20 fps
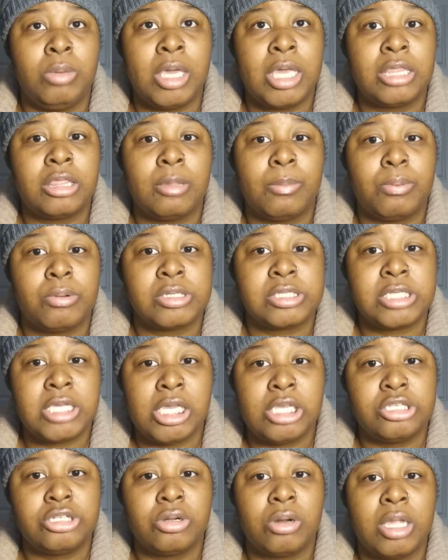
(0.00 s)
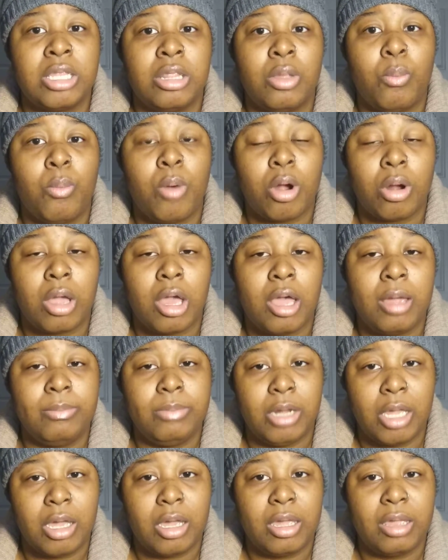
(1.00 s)
get the procedure and the
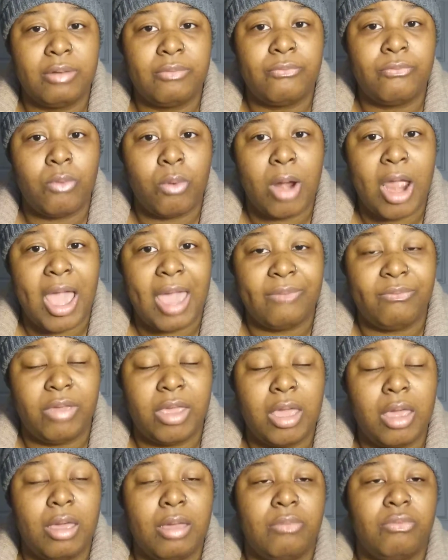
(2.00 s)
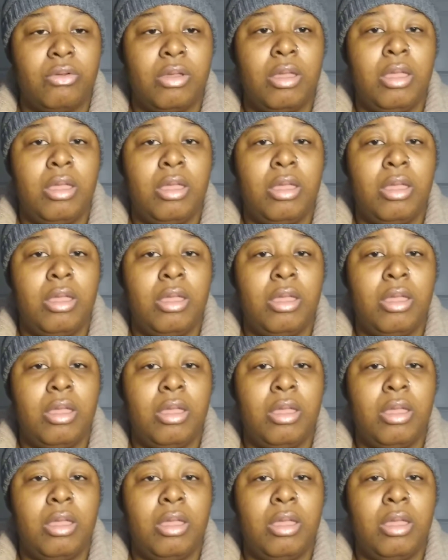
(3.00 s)
workup done for IVF.